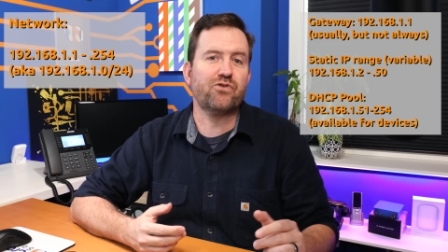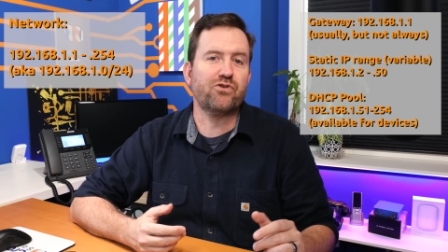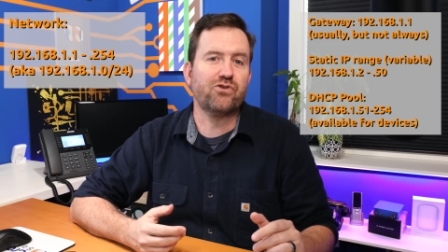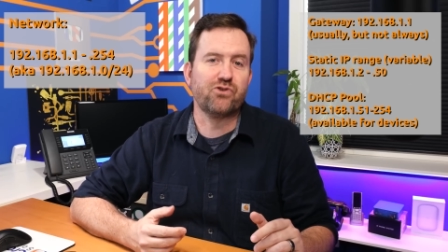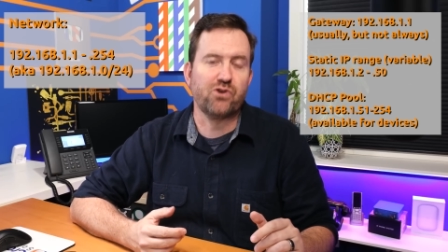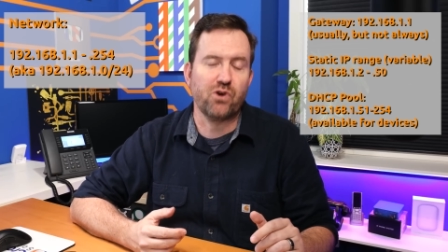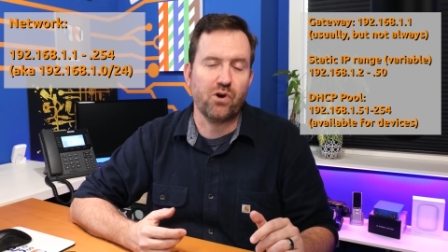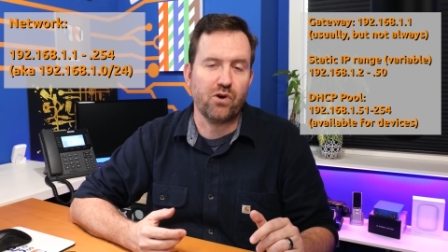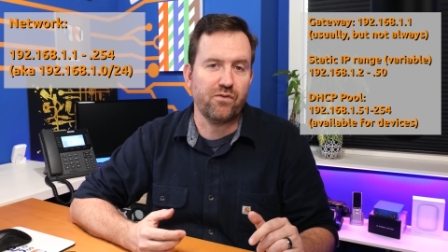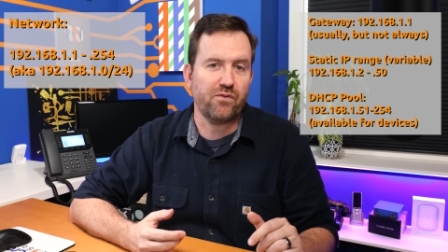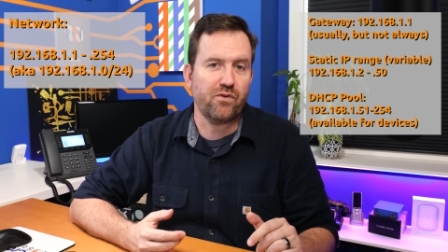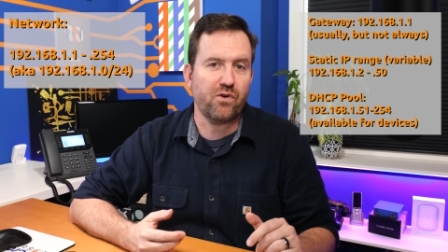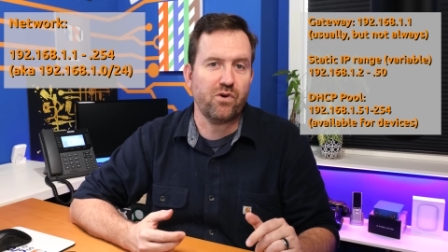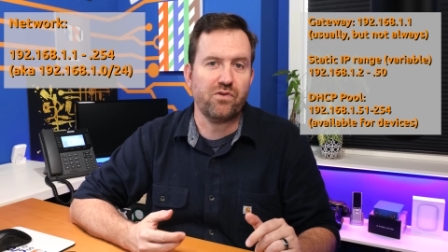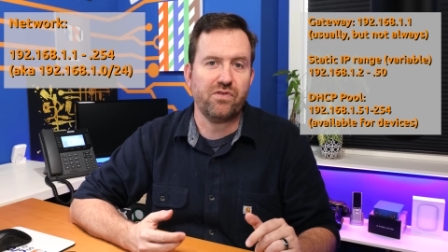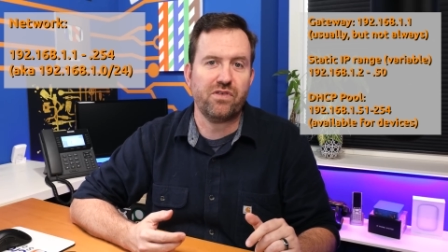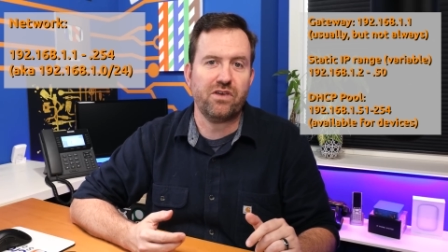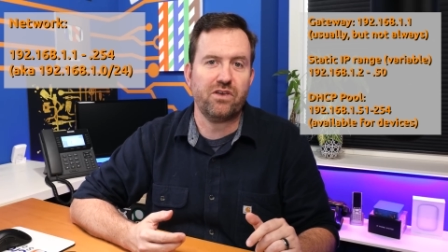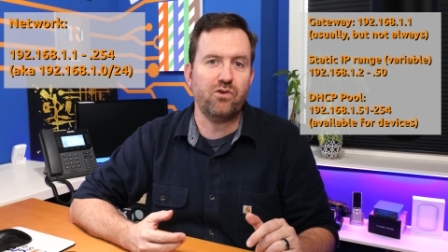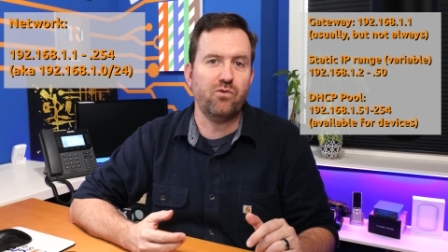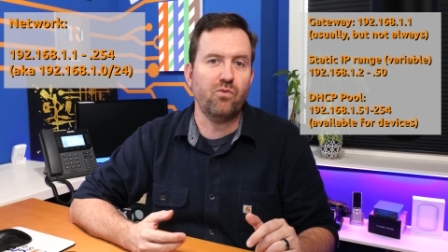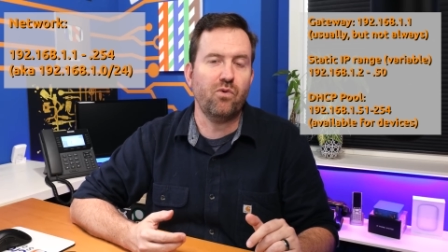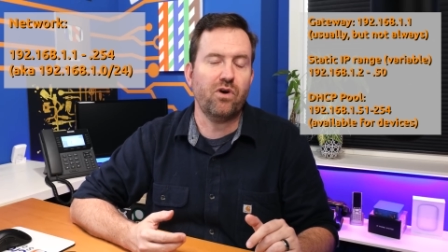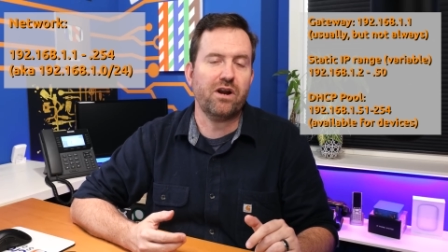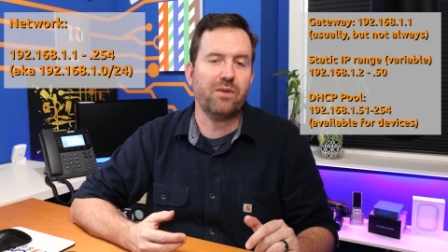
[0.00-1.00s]
server
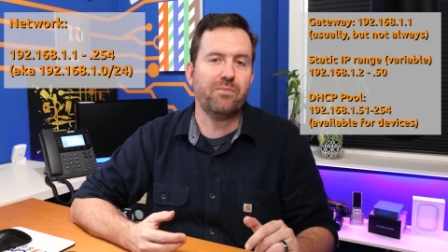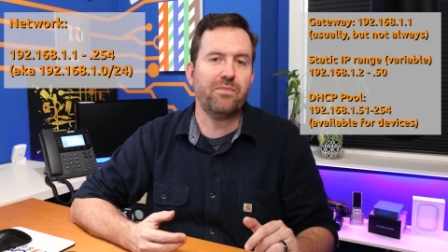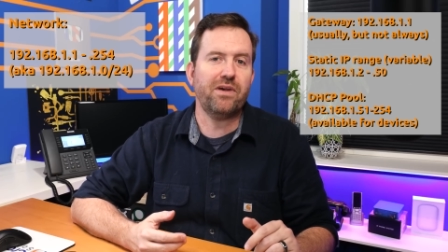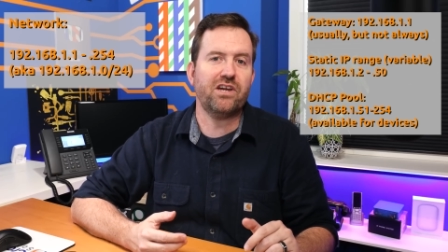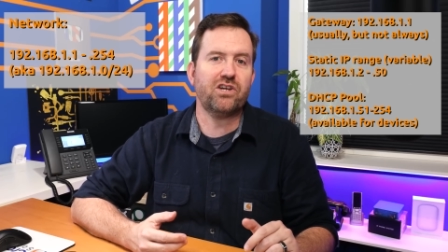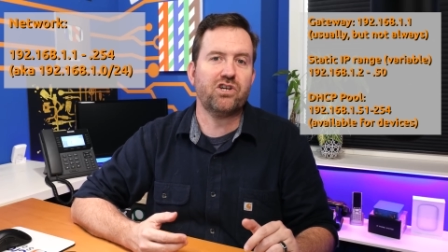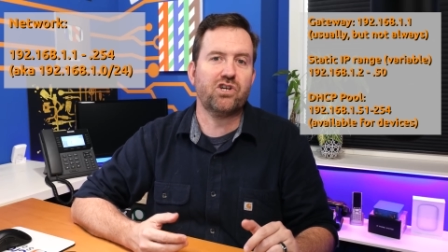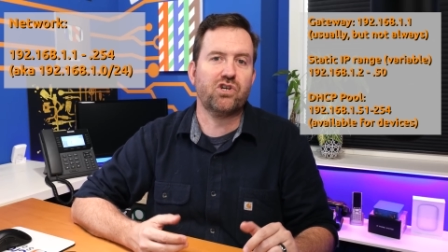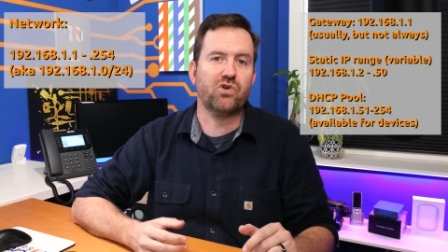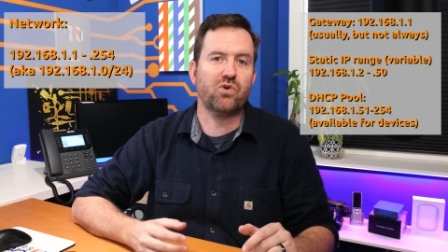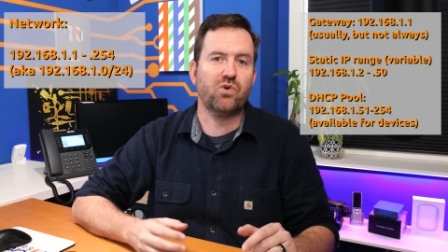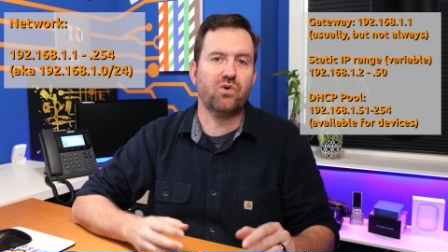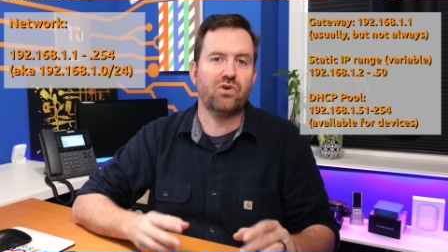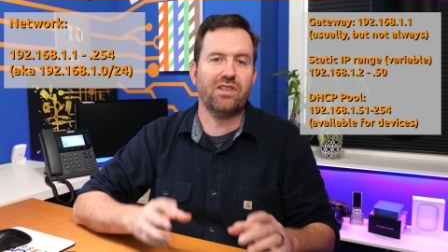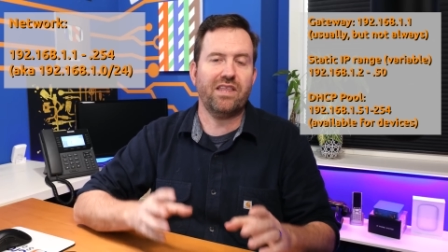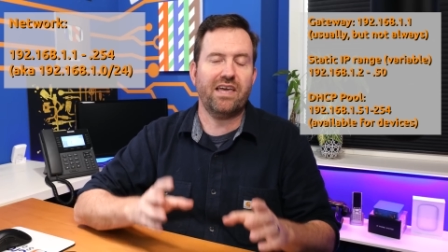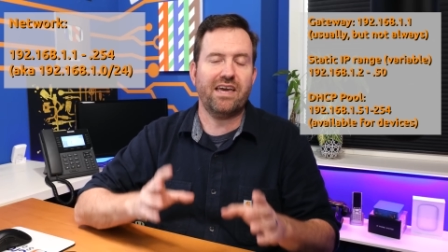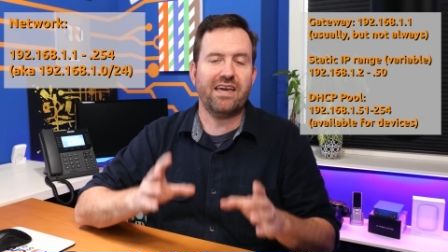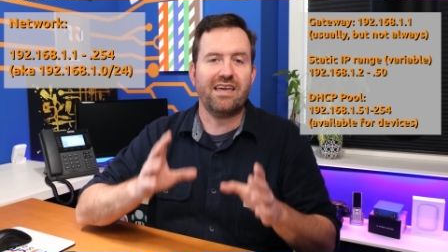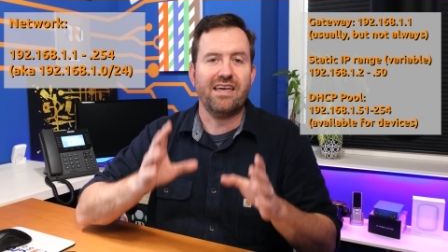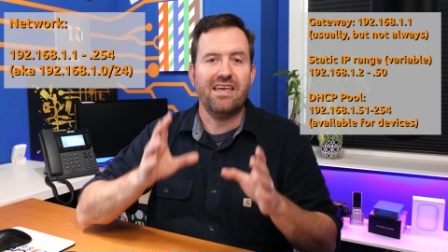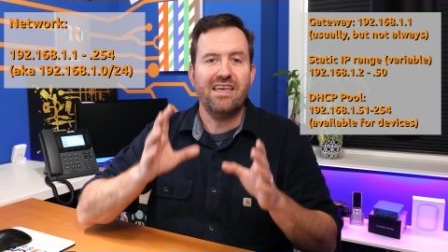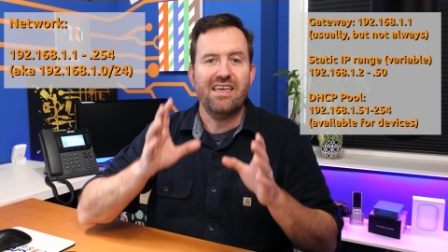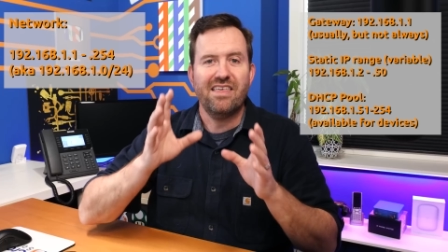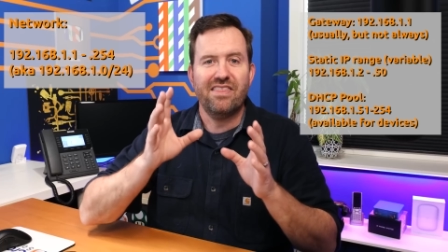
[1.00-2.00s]
that you want to make sure
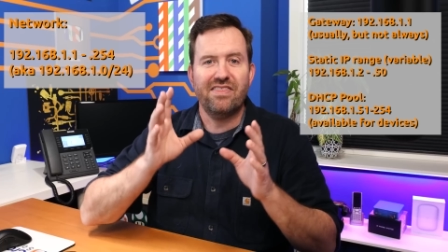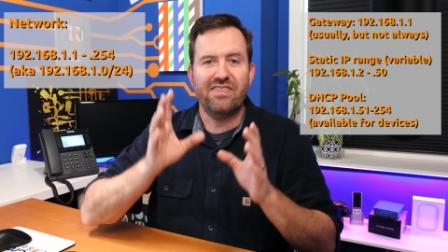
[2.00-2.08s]
like